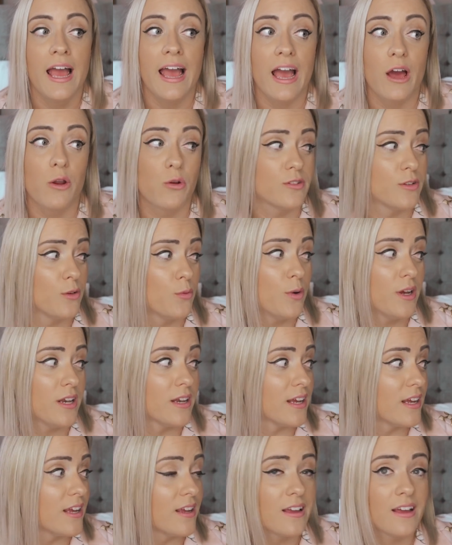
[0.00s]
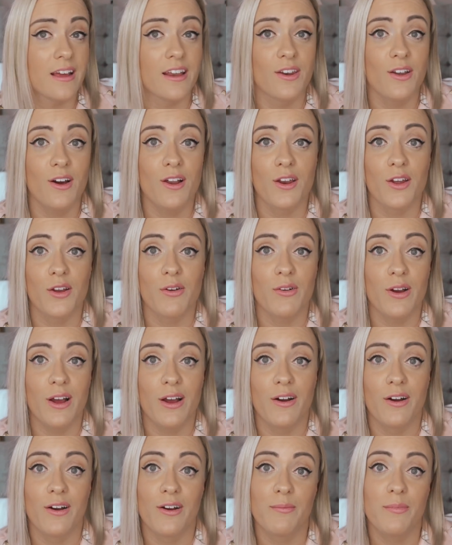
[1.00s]
And also Whitney and Nalo
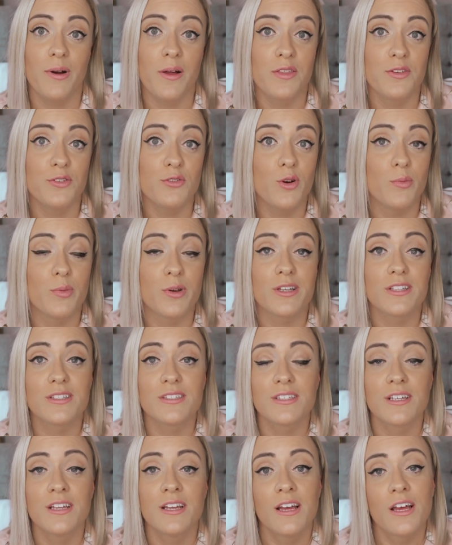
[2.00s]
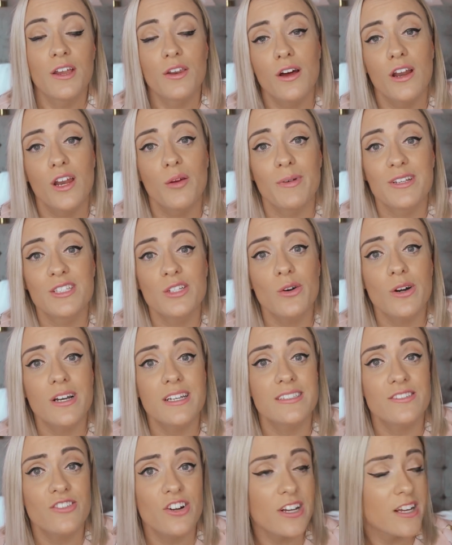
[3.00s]
are by the door because Nalo, my dog,
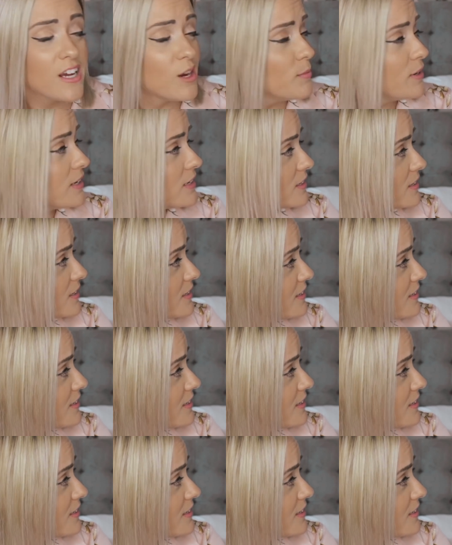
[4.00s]
is trying to come in.